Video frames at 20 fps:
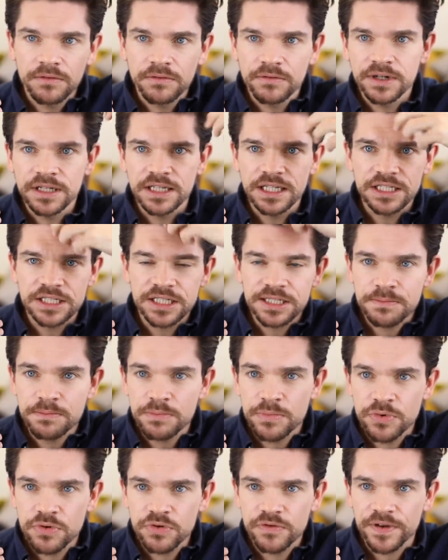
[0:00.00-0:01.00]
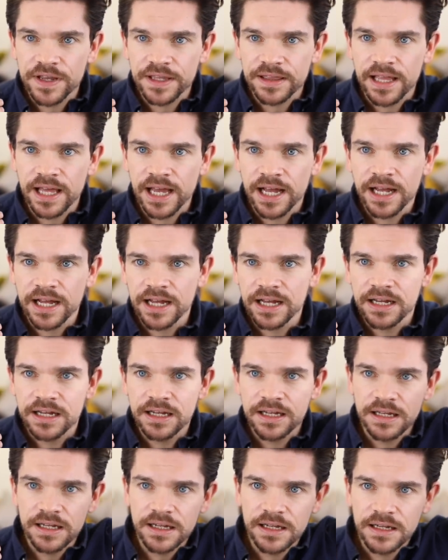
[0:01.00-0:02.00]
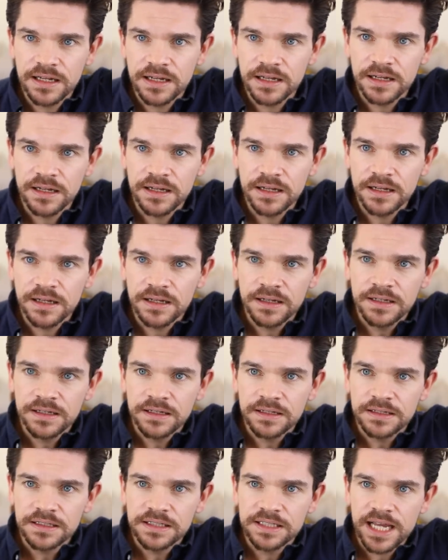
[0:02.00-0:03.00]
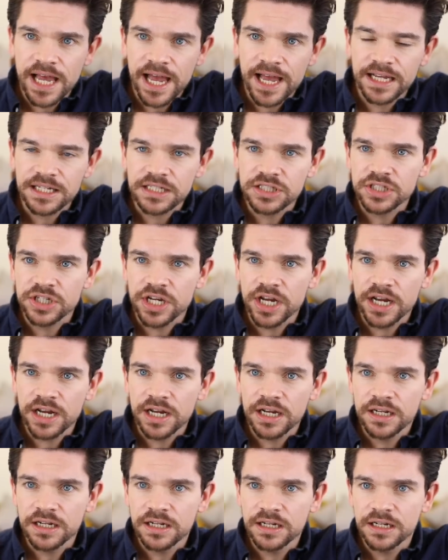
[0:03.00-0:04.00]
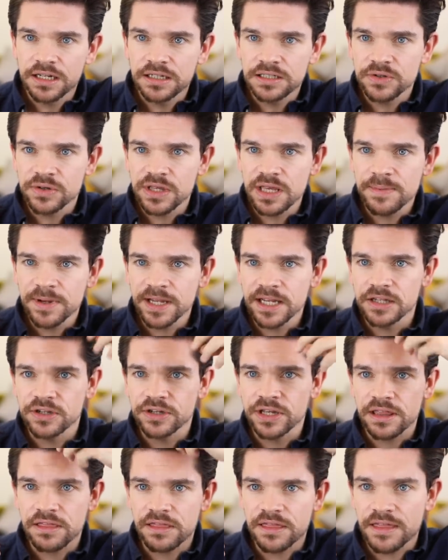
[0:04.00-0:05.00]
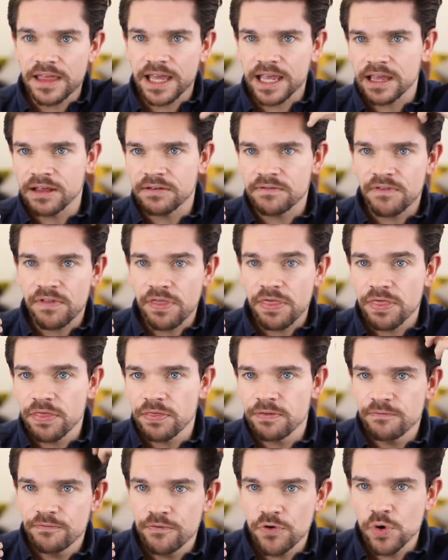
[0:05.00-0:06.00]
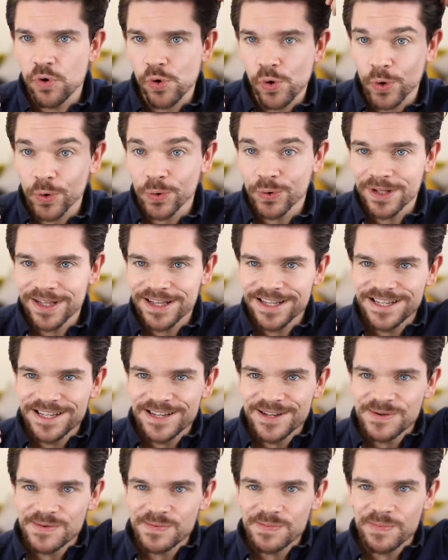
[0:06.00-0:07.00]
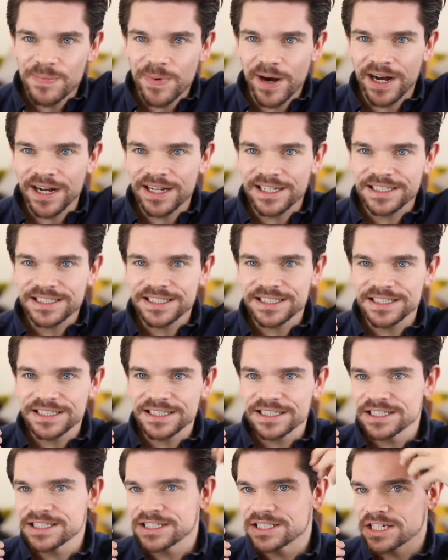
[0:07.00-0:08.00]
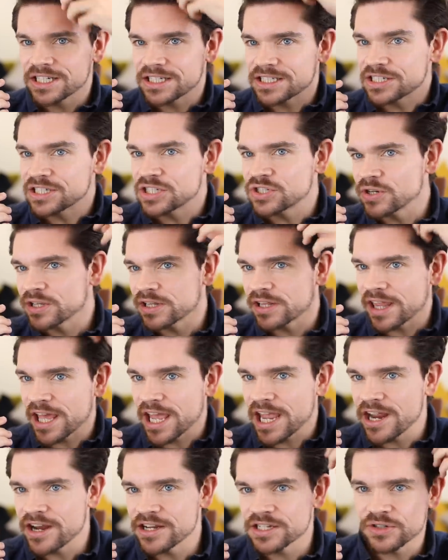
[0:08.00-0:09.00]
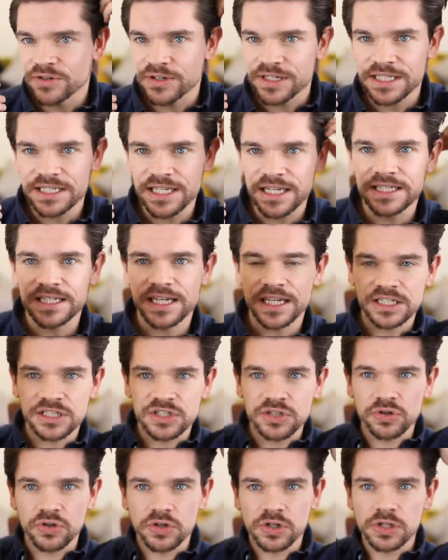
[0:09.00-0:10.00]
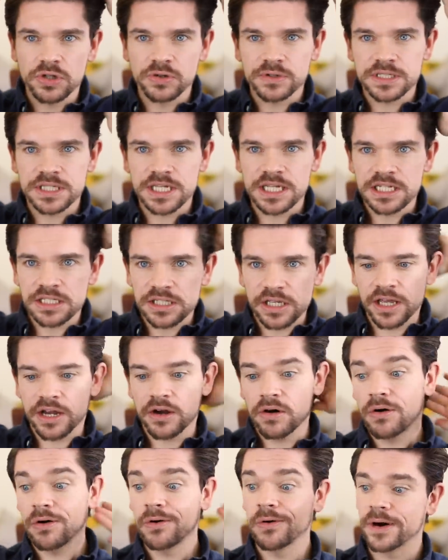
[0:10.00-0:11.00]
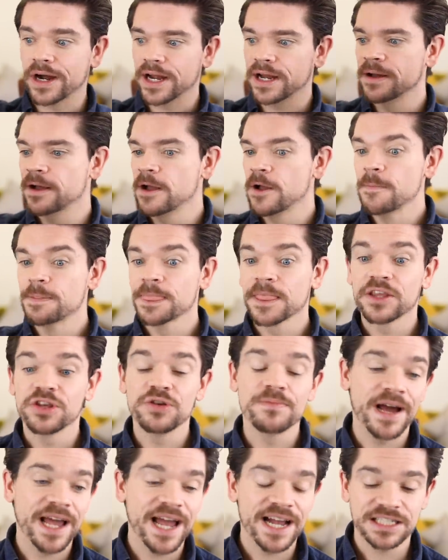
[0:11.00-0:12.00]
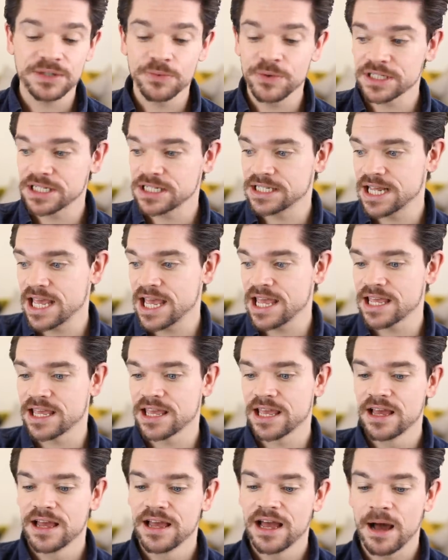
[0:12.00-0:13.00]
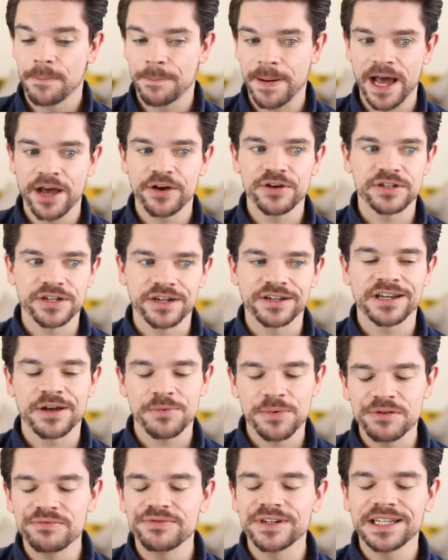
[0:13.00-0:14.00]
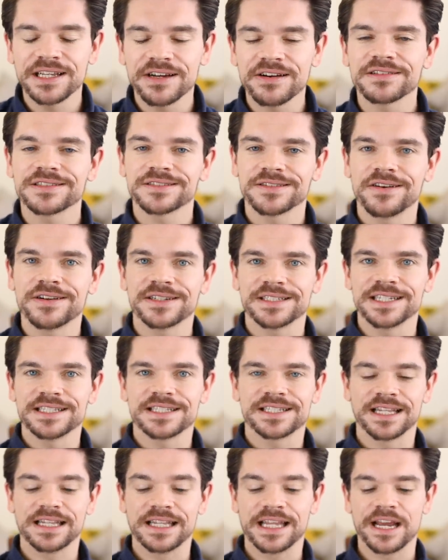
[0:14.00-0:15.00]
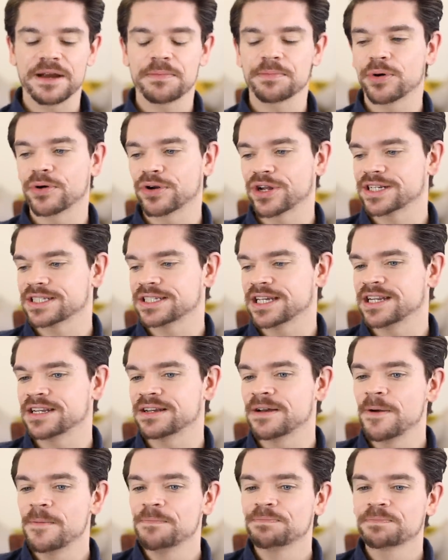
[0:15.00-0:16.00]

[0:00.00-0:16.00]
really just moving that texture. So keeping it looking thick and full, but just ensuring that the hair is not sitting too close to each other. Or you might actually want to take a powder. Now we really are starting to layer product in,